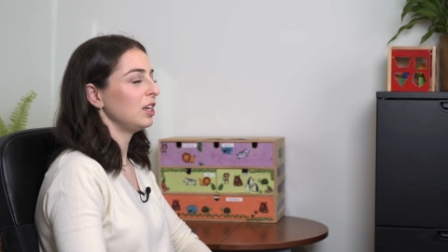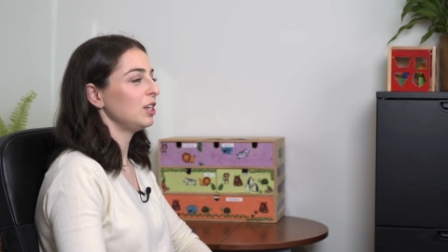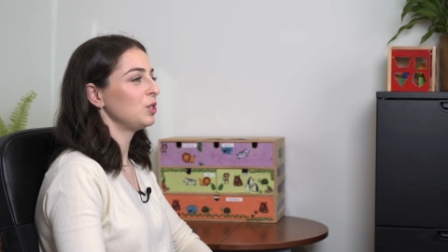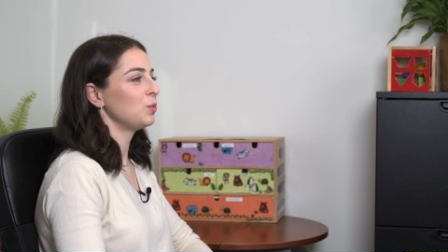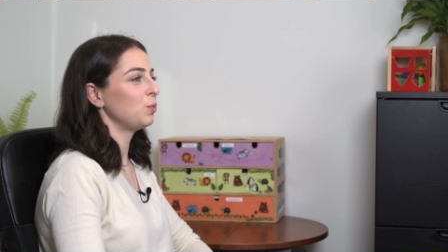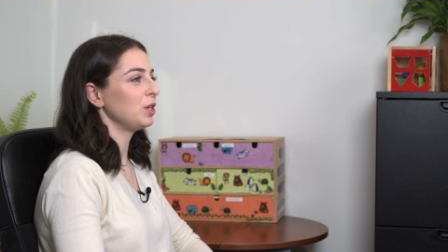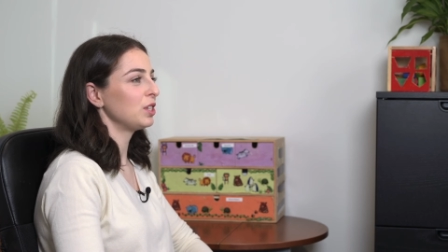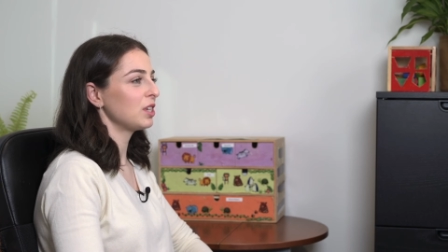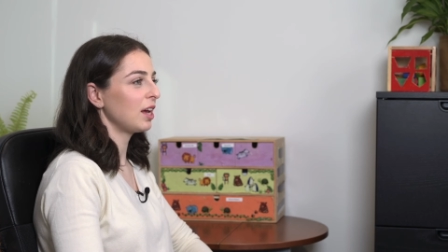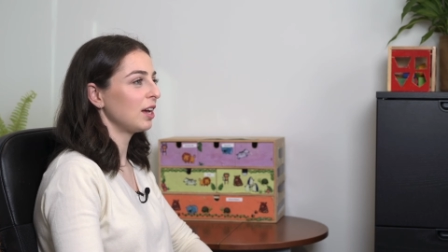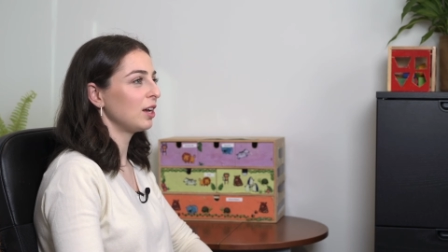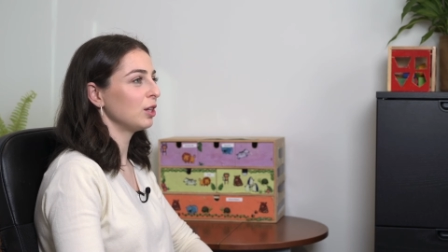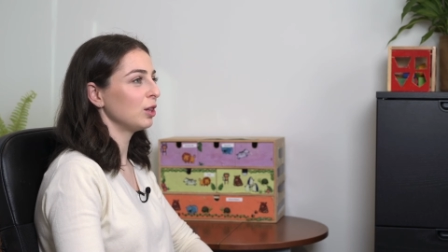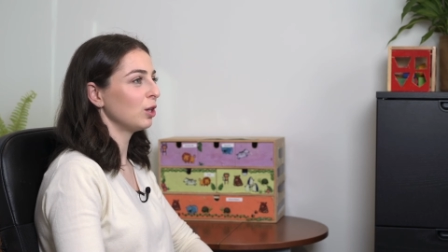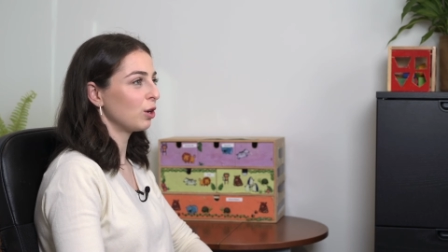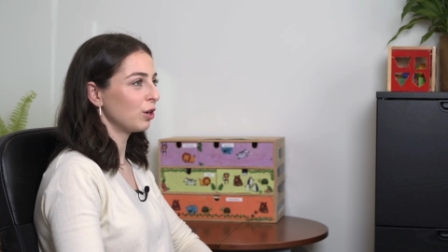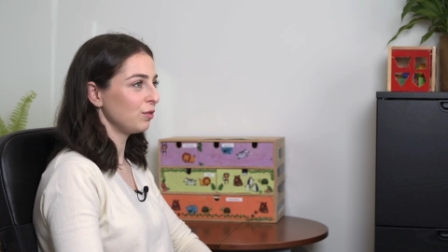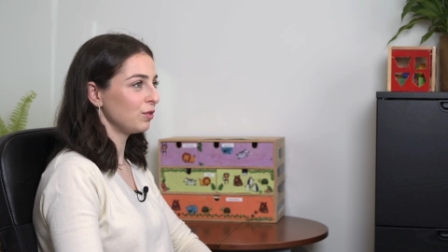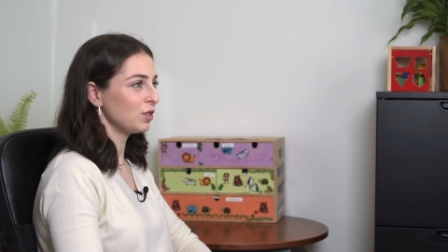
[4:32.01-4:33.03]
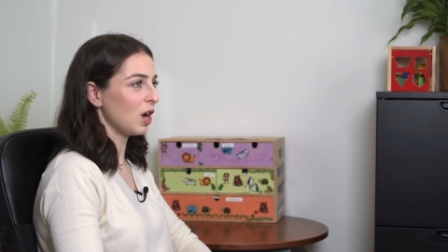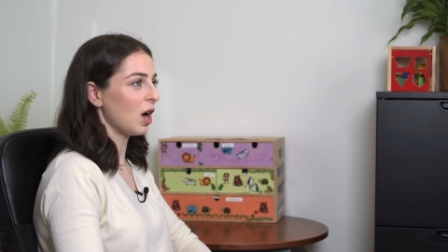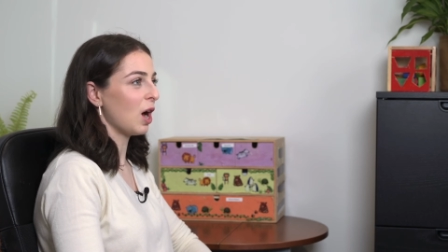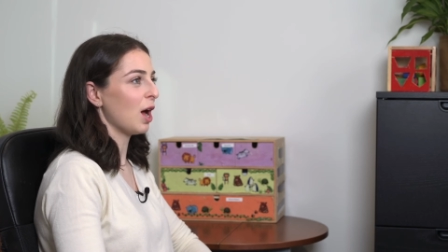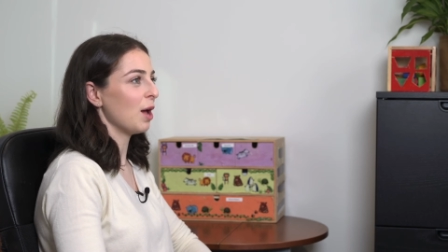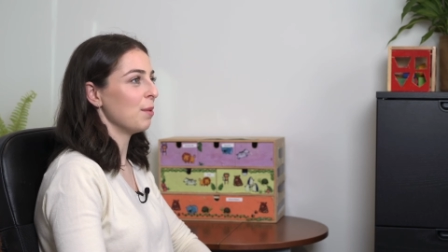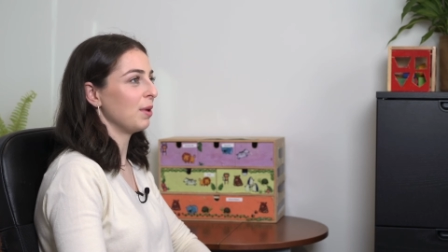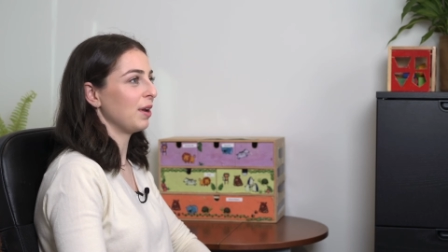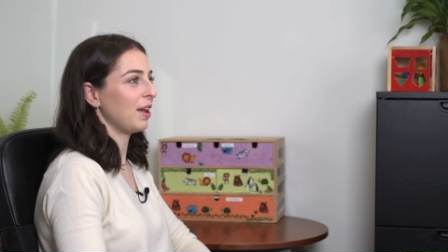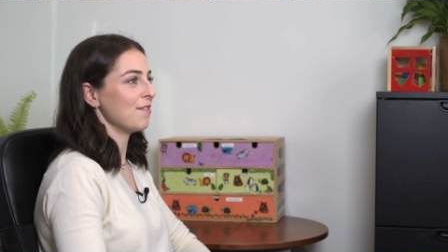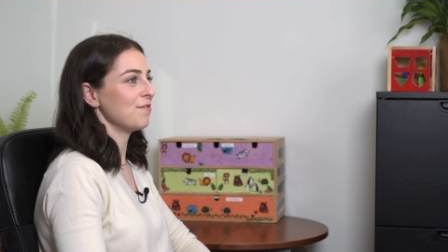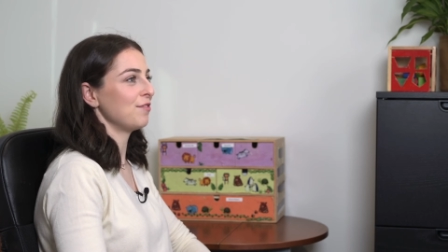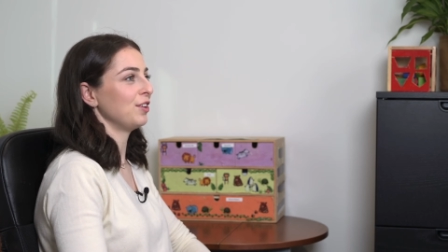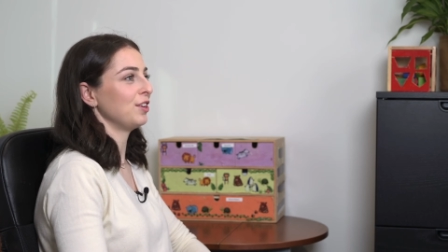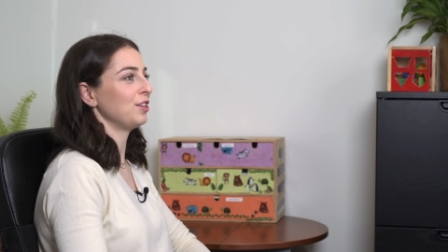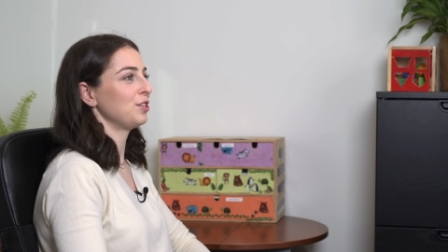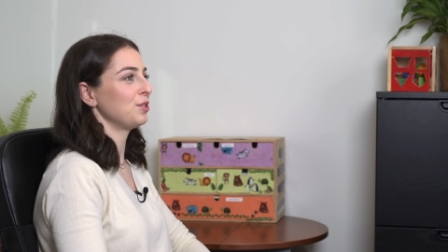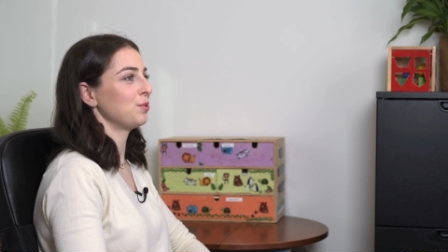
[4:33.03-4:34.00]
is we take a lot of time and
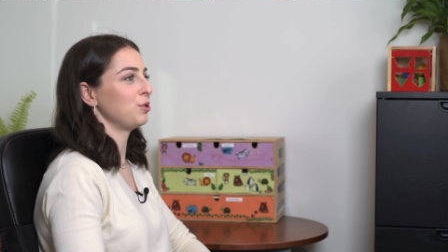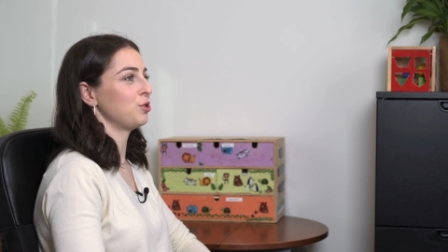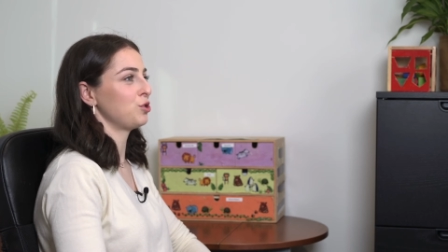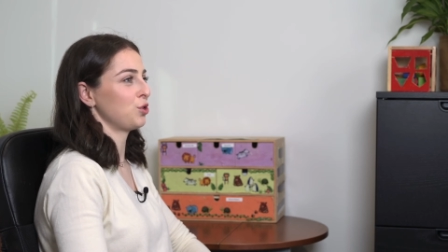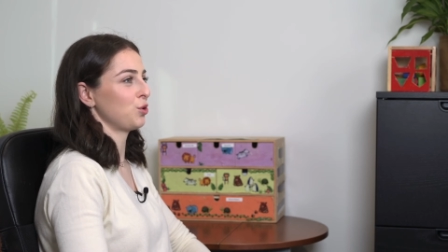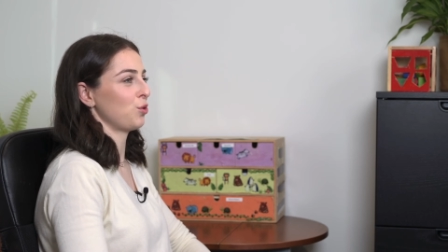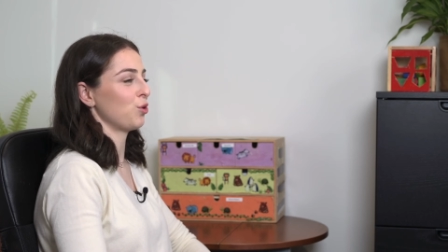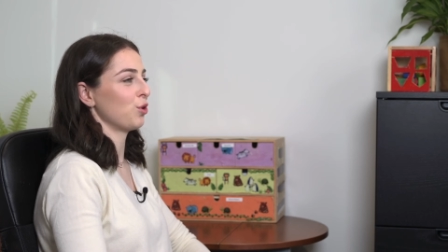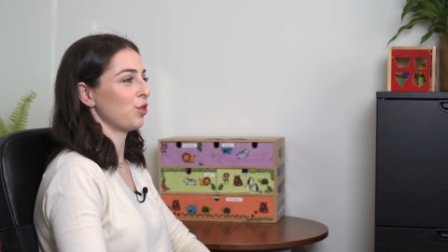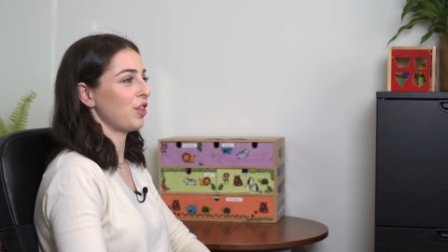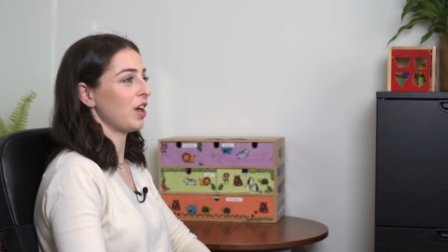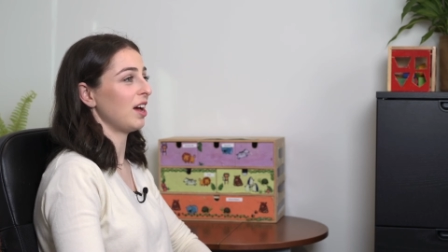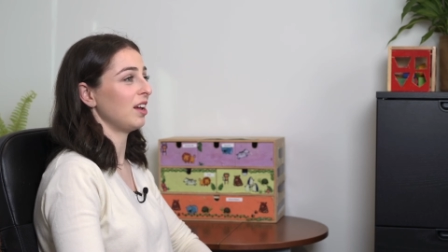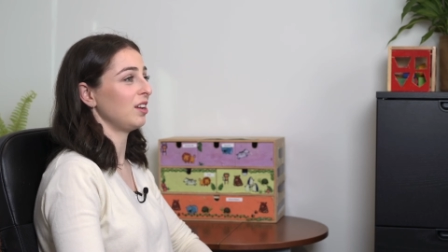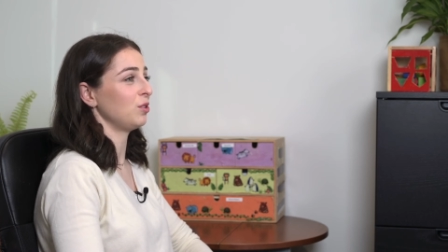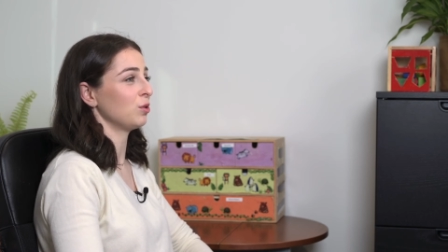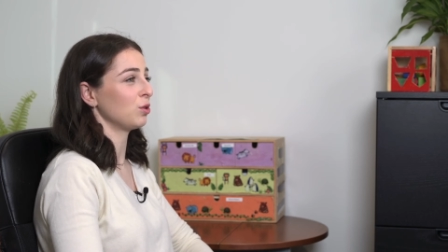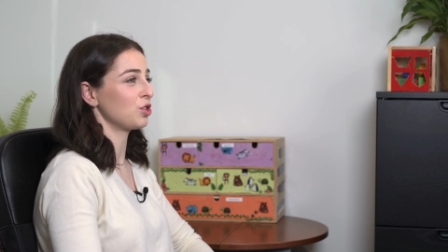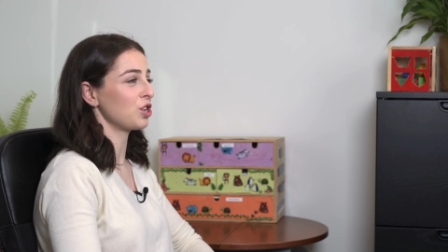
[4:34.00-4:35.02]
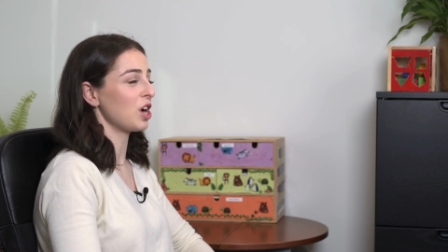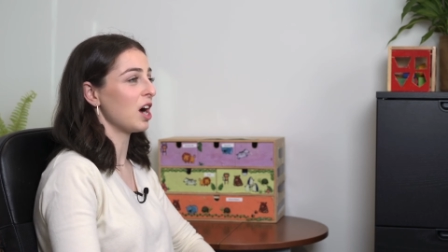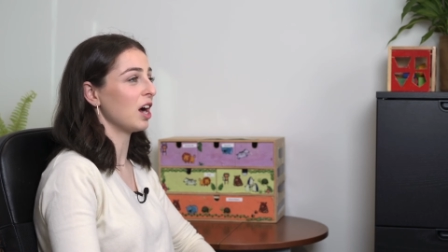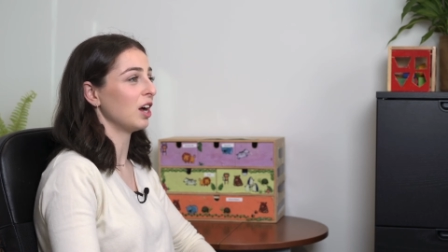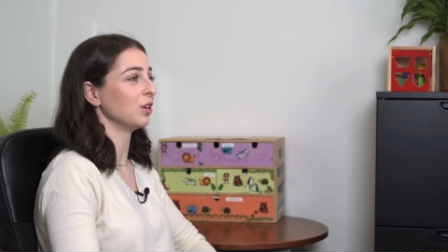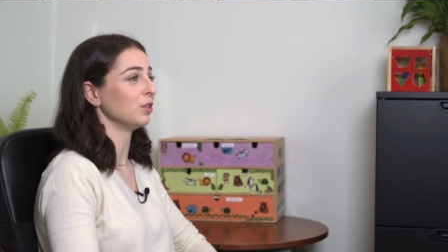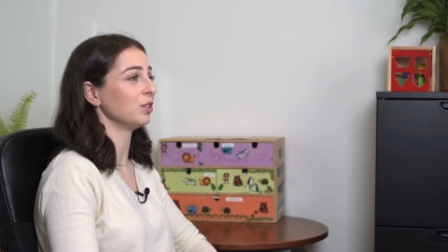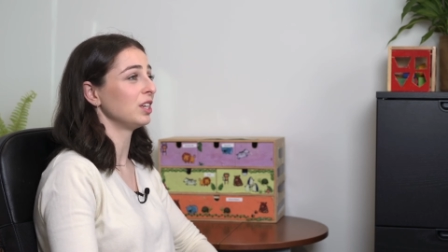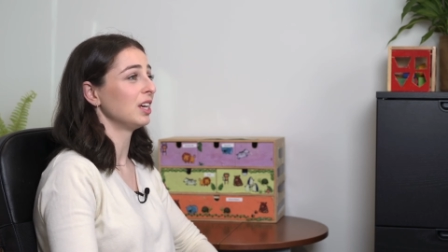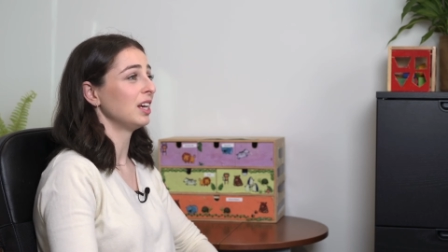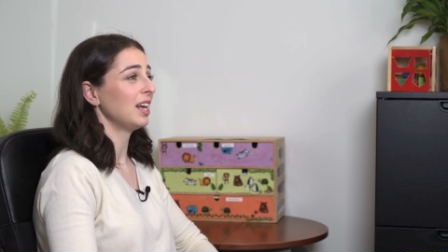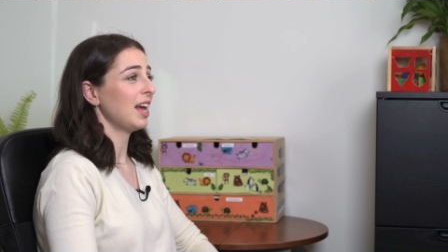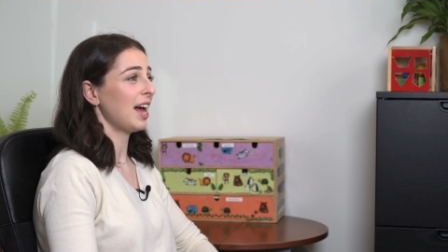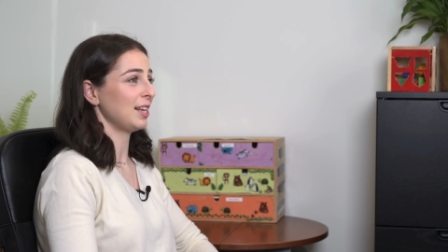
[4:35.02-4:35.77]
effort to ensure that your child